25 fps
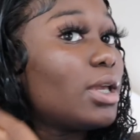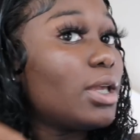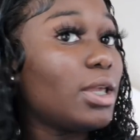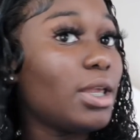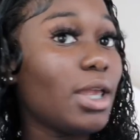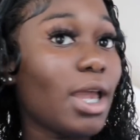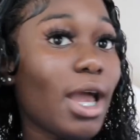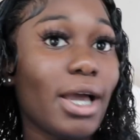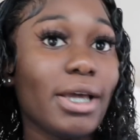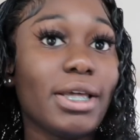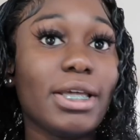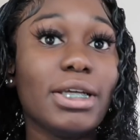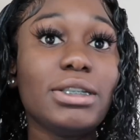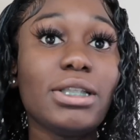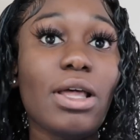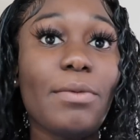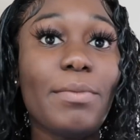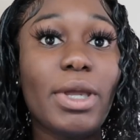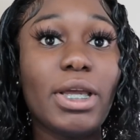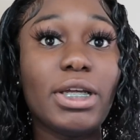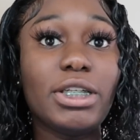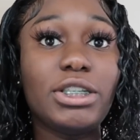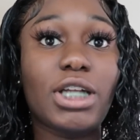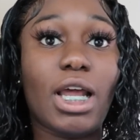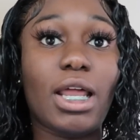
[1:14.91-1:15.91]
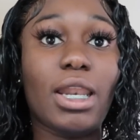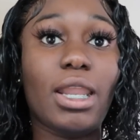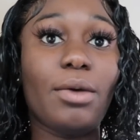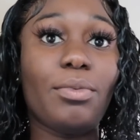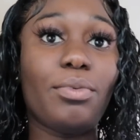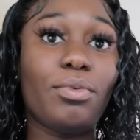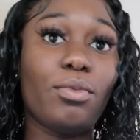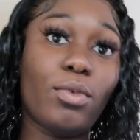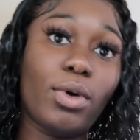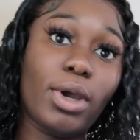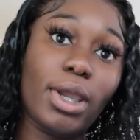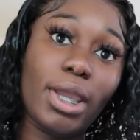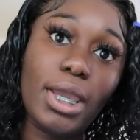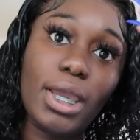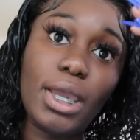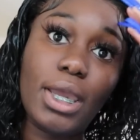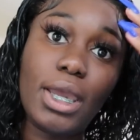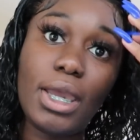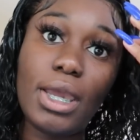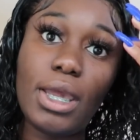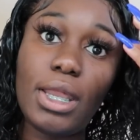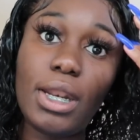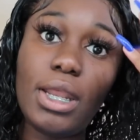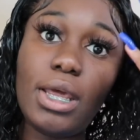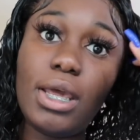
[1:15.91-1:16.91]
yeah, I guess I'm gonna hit y'all up
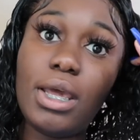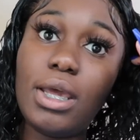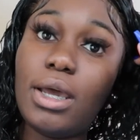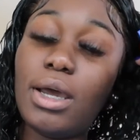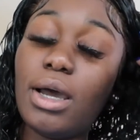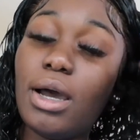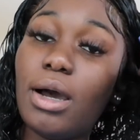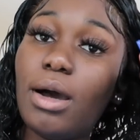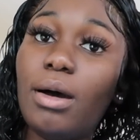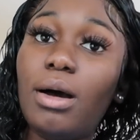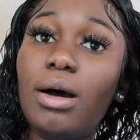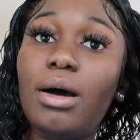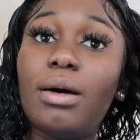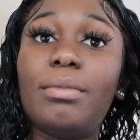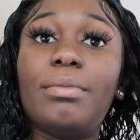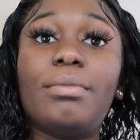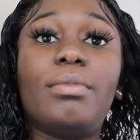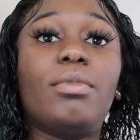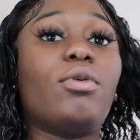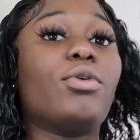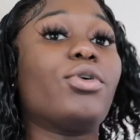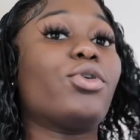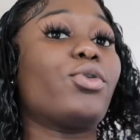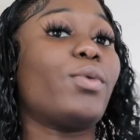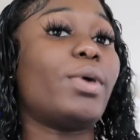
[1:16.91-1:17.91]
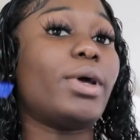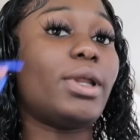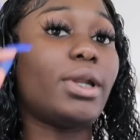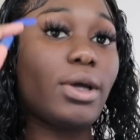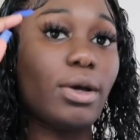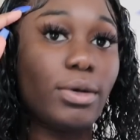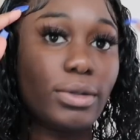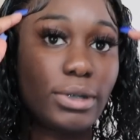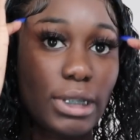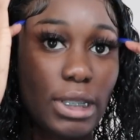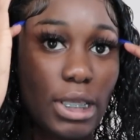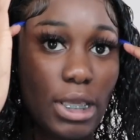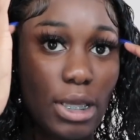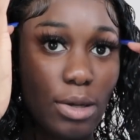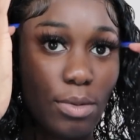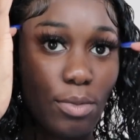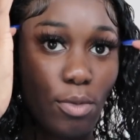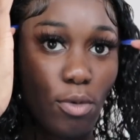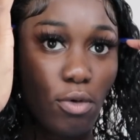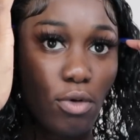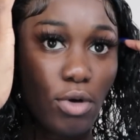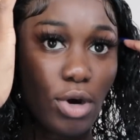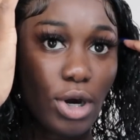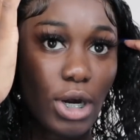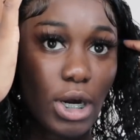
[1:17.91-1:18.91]
when um on the way to go see him
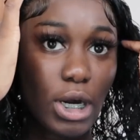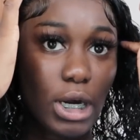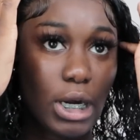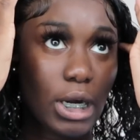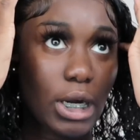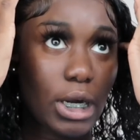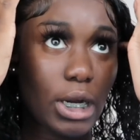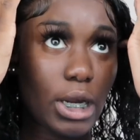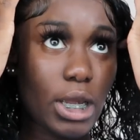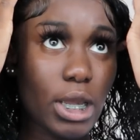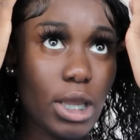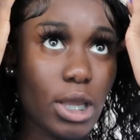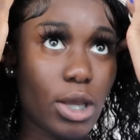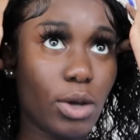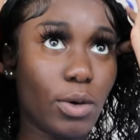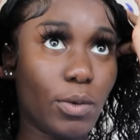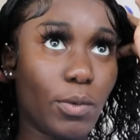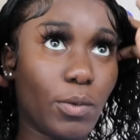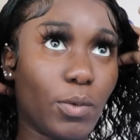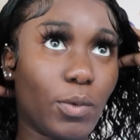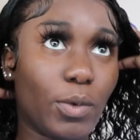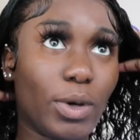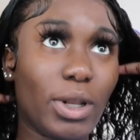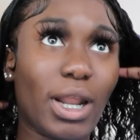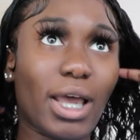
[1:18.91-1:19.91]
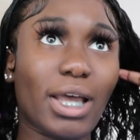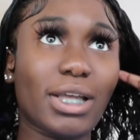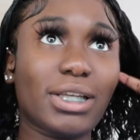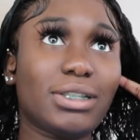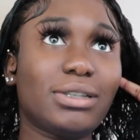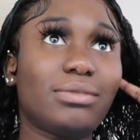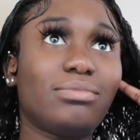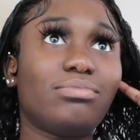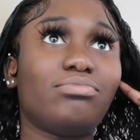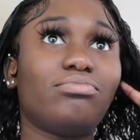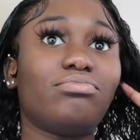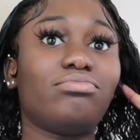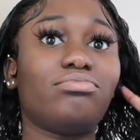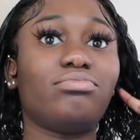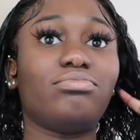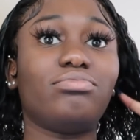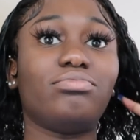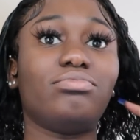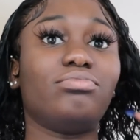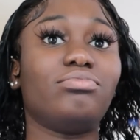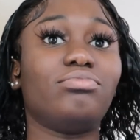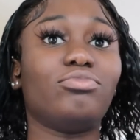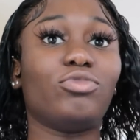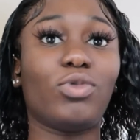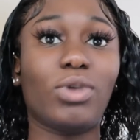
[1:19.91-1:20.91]
or when I
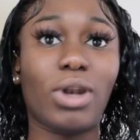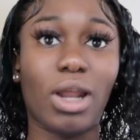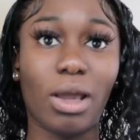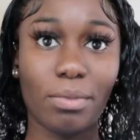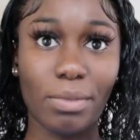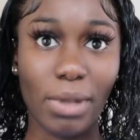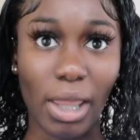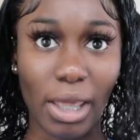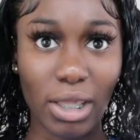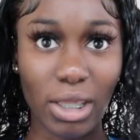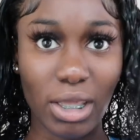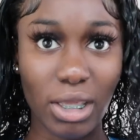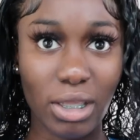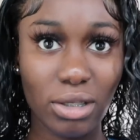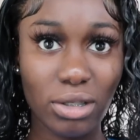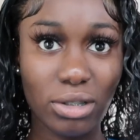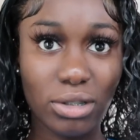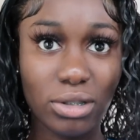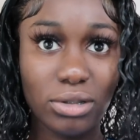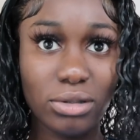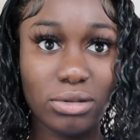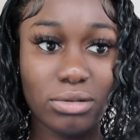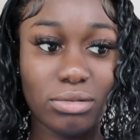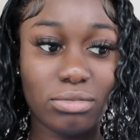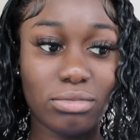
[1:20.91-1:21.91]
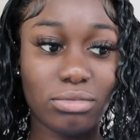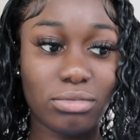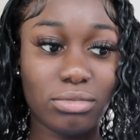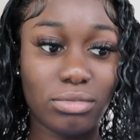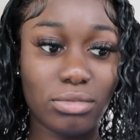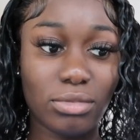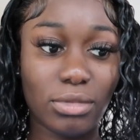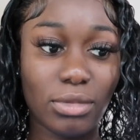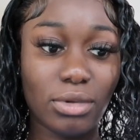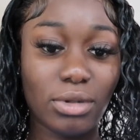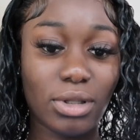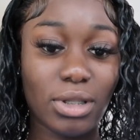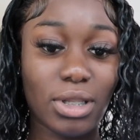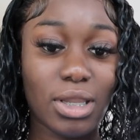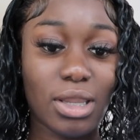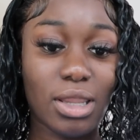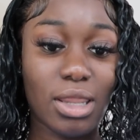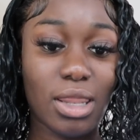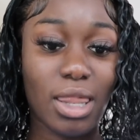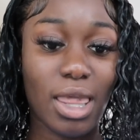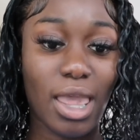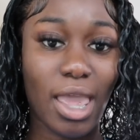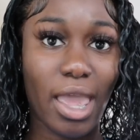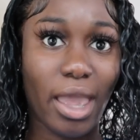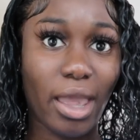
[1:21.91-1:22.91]
when I'm like
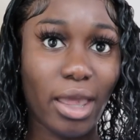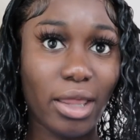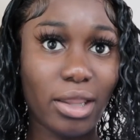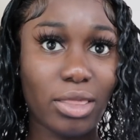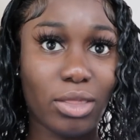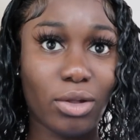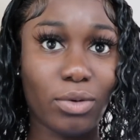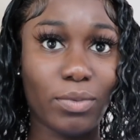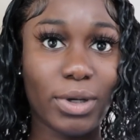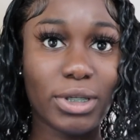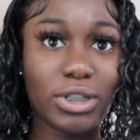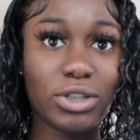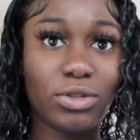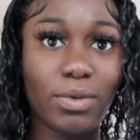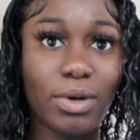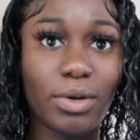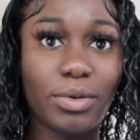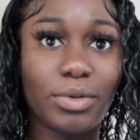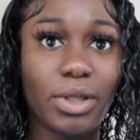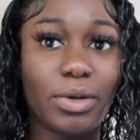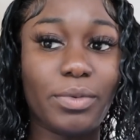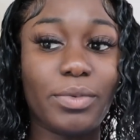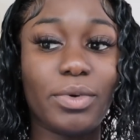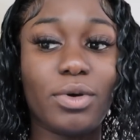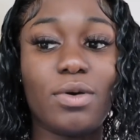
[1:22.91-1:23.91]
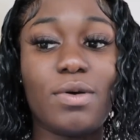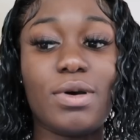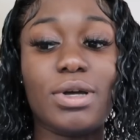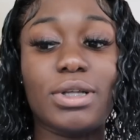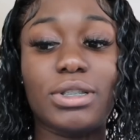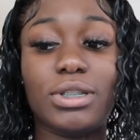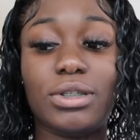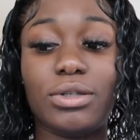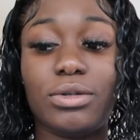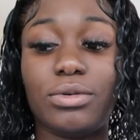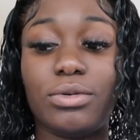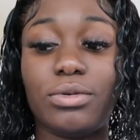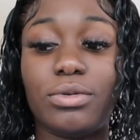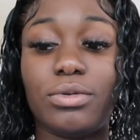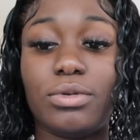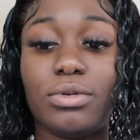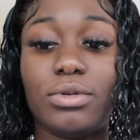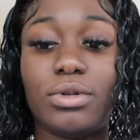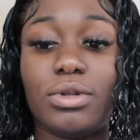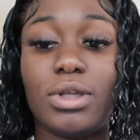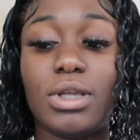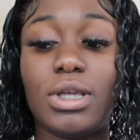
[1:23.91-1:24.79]
at the restaurant that we're going to.